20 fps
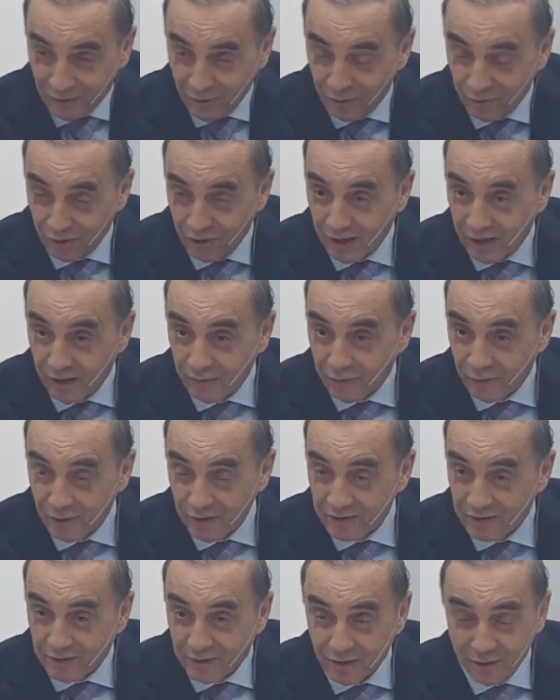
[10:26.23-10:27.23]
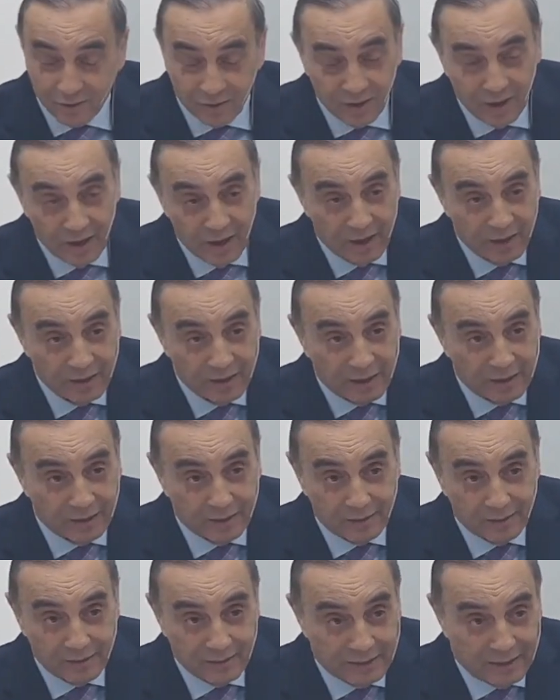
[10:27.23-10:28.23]
Did you know that? The doctrinary
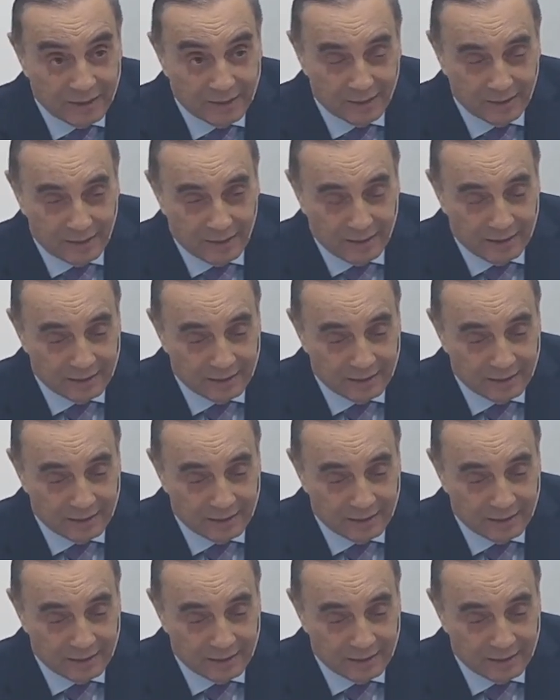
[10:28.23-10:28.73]
letters,